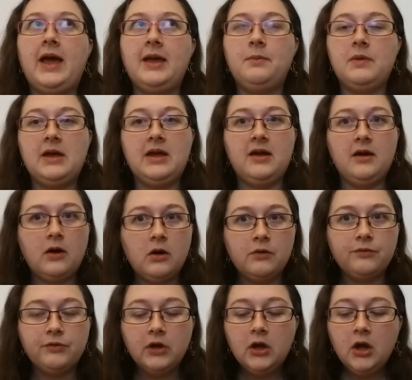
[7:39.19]
a pair
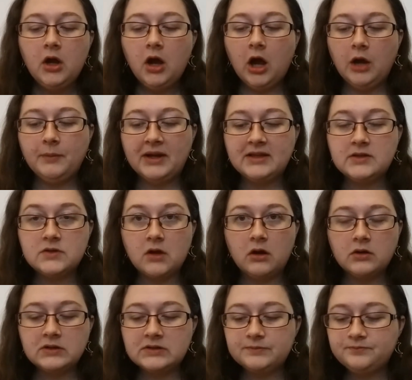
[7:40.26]
of homemade
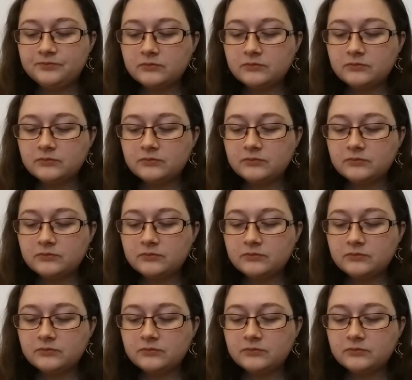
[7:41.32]
socks.